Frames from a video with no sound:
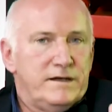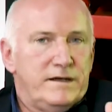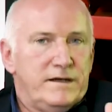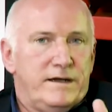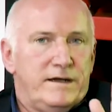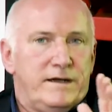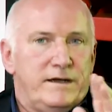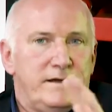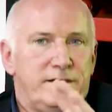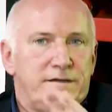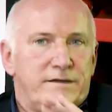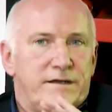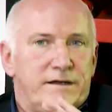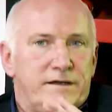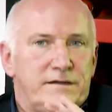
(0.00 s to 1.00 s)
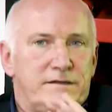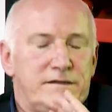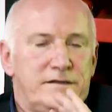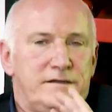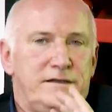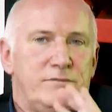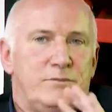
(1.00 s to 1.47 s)
and that
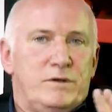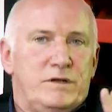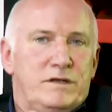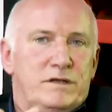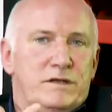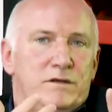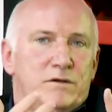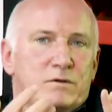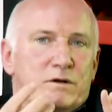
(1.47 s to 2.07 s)
if we